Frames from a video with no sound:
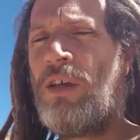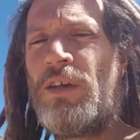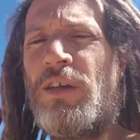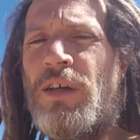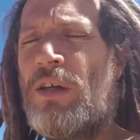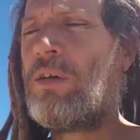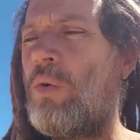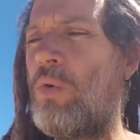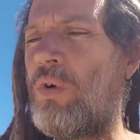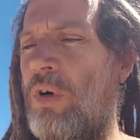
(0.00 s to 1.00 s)
uh,
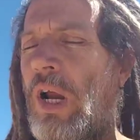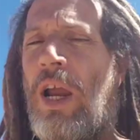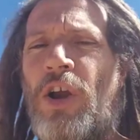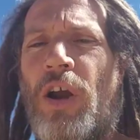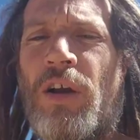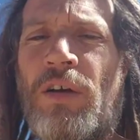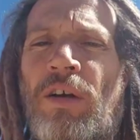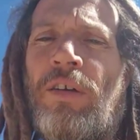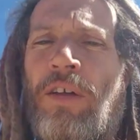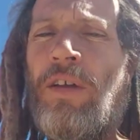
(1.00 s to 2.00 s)
or air.
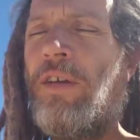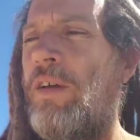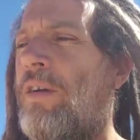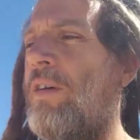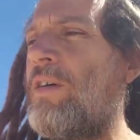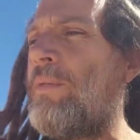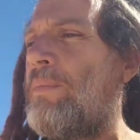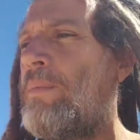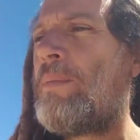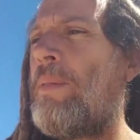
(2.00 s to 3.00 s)
Um,
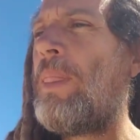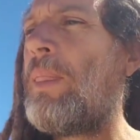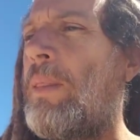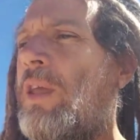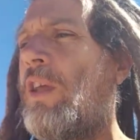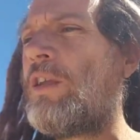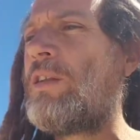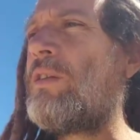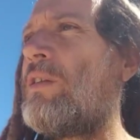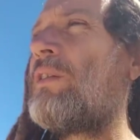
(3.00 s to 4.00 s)

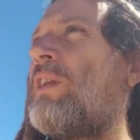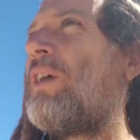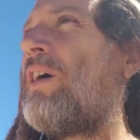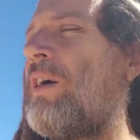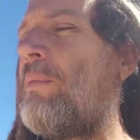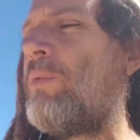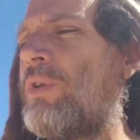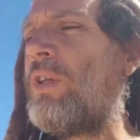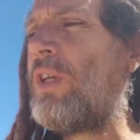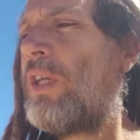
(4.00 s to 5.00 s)
and I'm
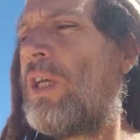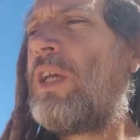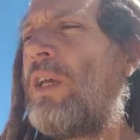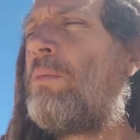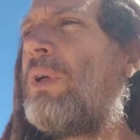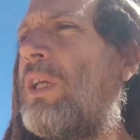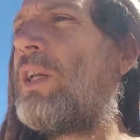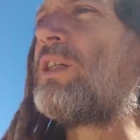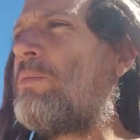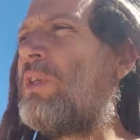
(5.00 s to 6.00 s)
really
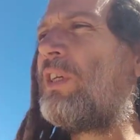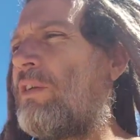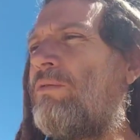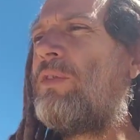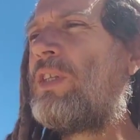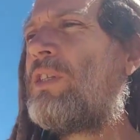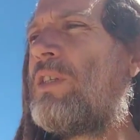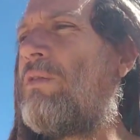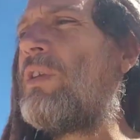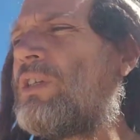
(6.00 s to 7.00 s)
beginning to be
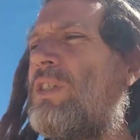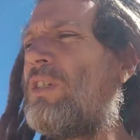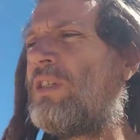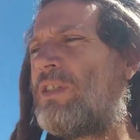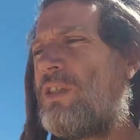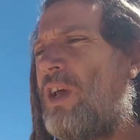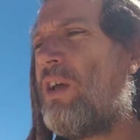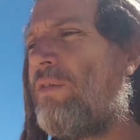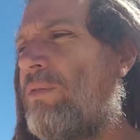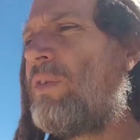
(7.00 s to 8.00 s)
convinced of this as
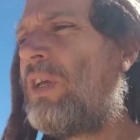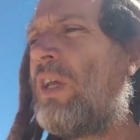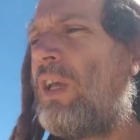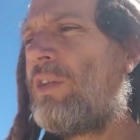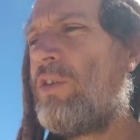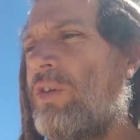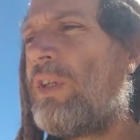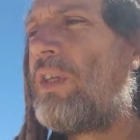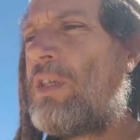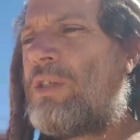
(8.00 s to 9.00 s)
I've,
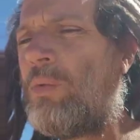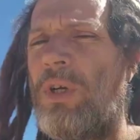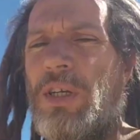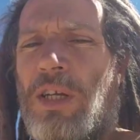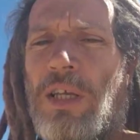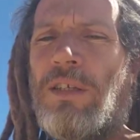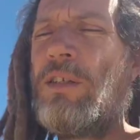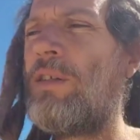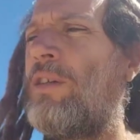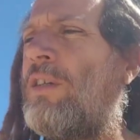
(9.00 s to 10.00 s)
during these 20 days,